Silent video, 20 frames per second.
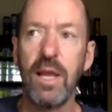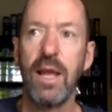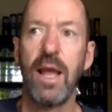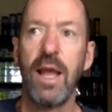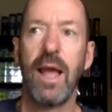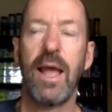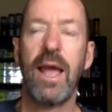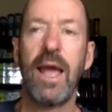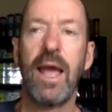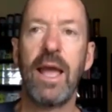
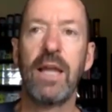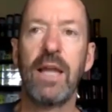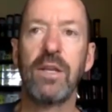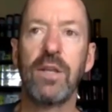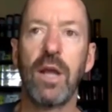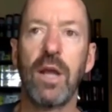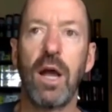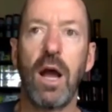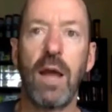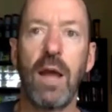and
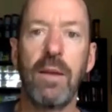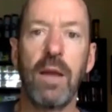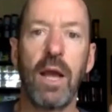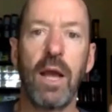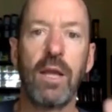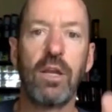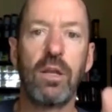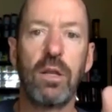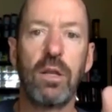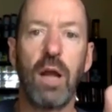I,
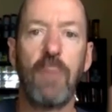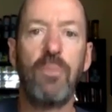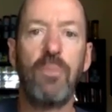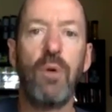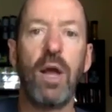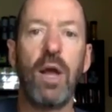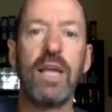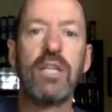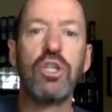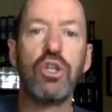I, I
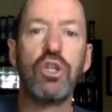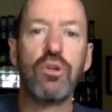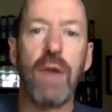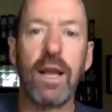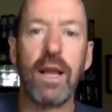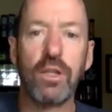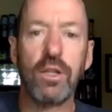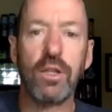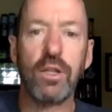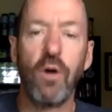extract
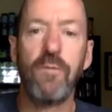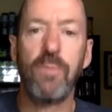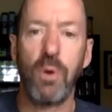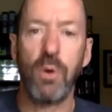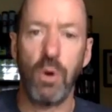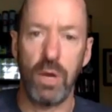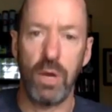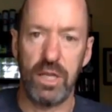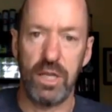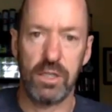12
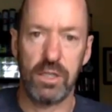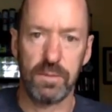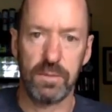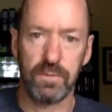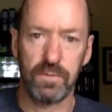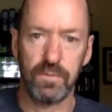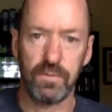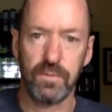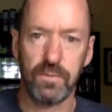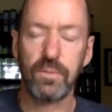points.
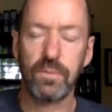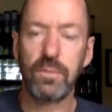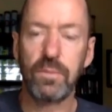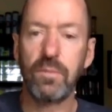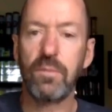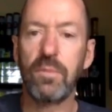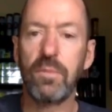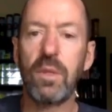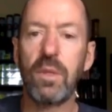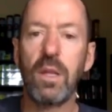
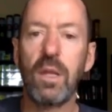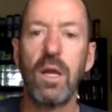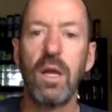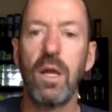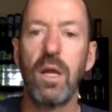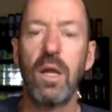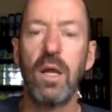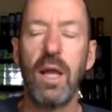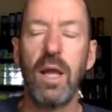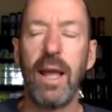
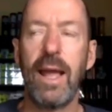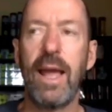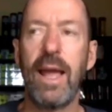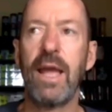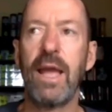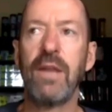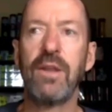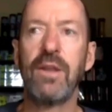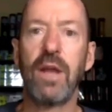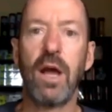
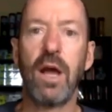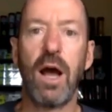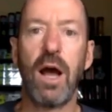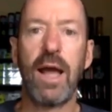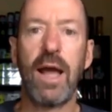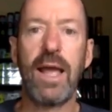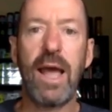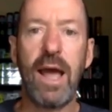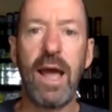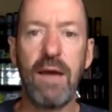And I
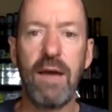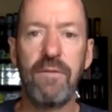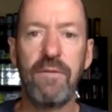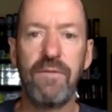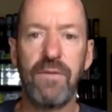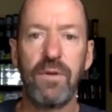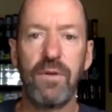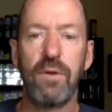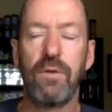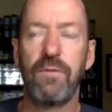have
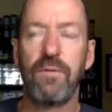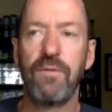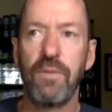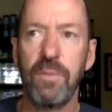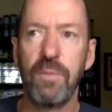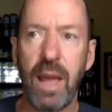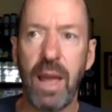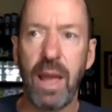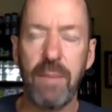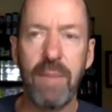from
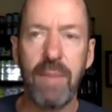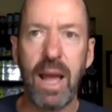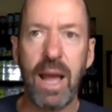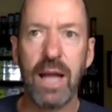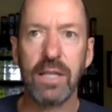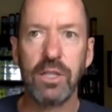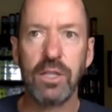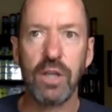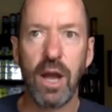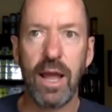that match,
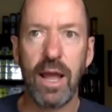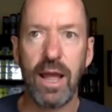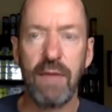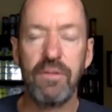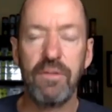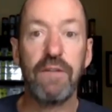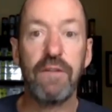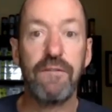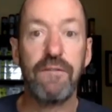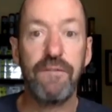I have the
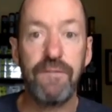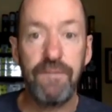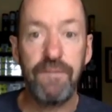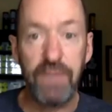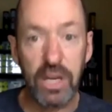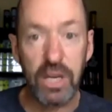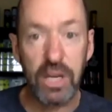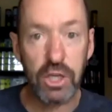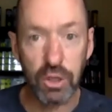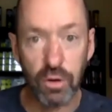
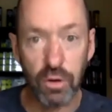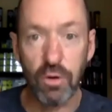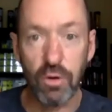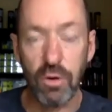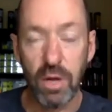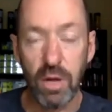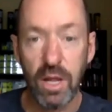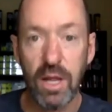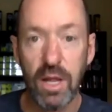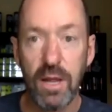official
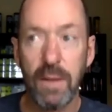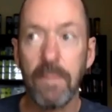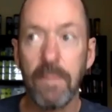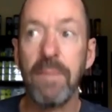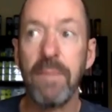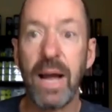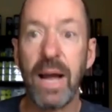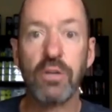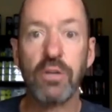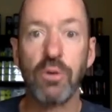
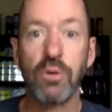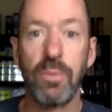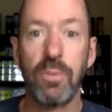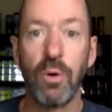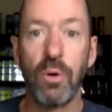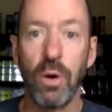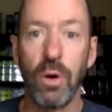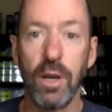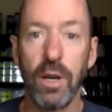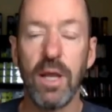match
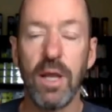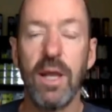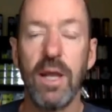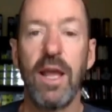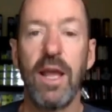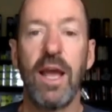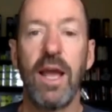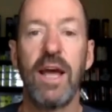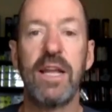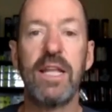report.
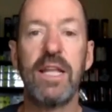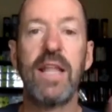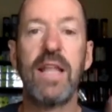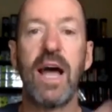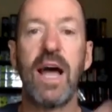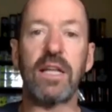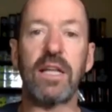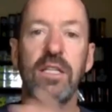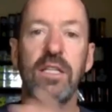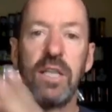And in that,
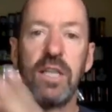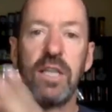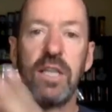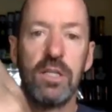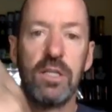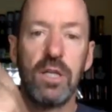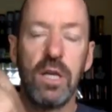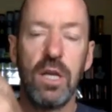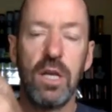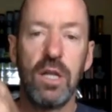it
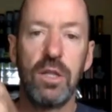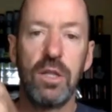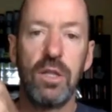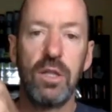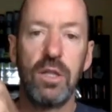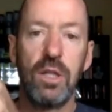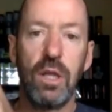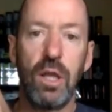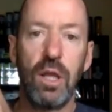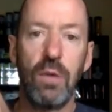says
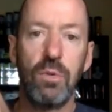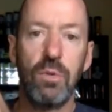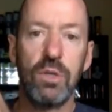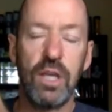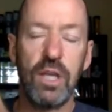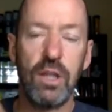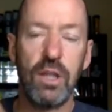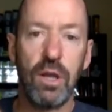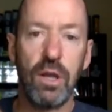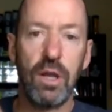it was
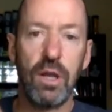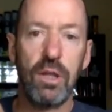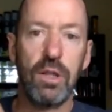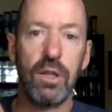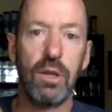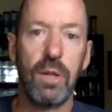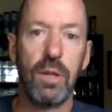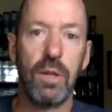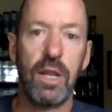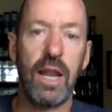either,
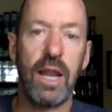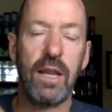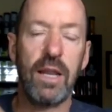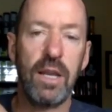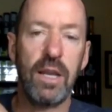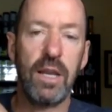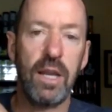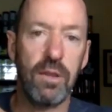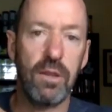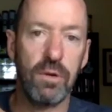it ended
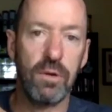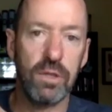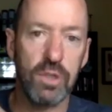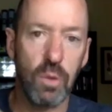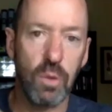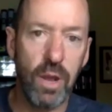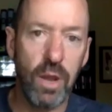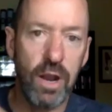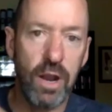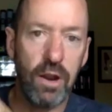either as a
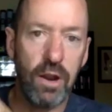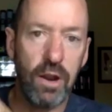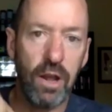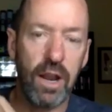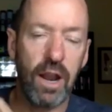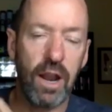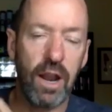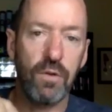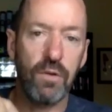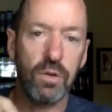winner, an
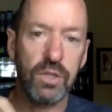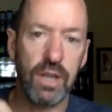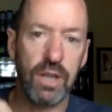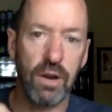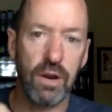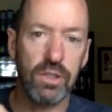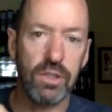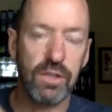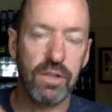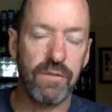unforced error,
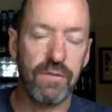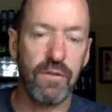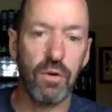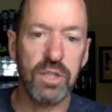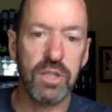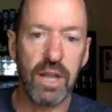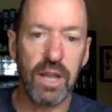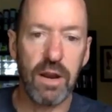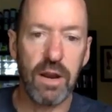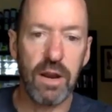as a forced
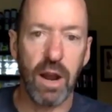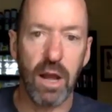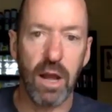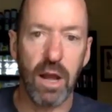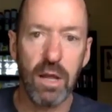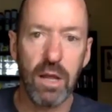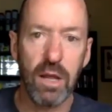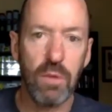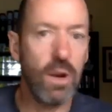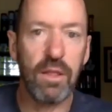error,
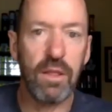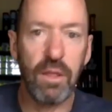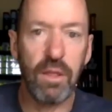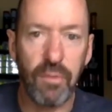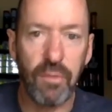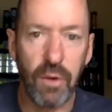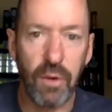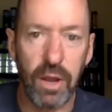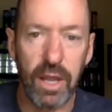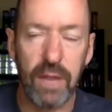one of the
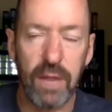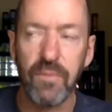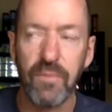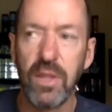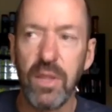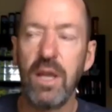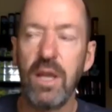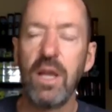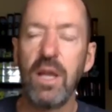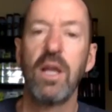three.
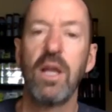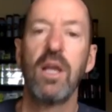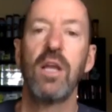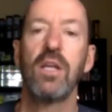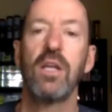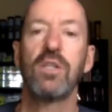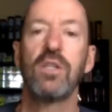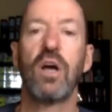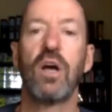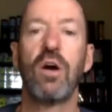
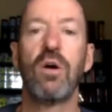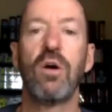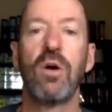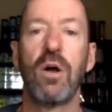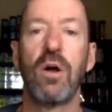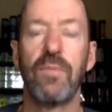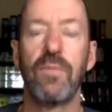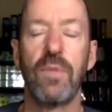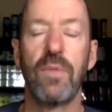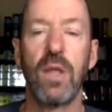So
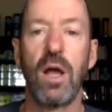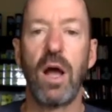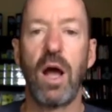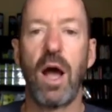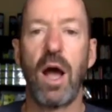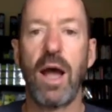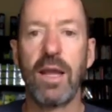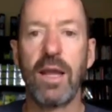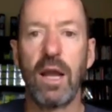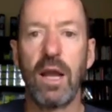
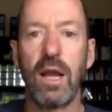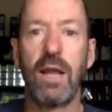I, I